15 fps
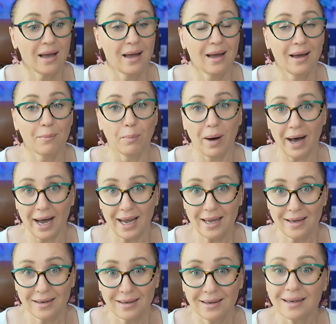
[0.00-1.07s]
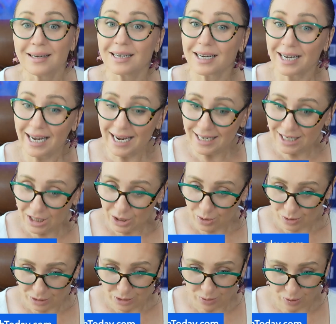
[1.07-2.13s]
by creating
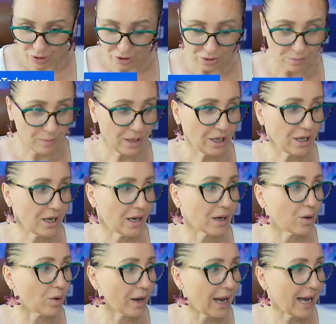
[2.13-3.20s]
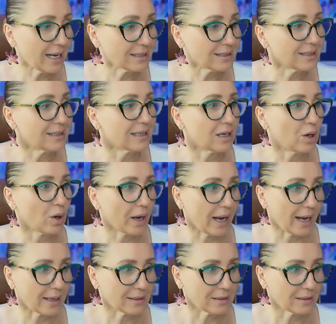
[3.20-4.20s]
your social media, correct? Correct.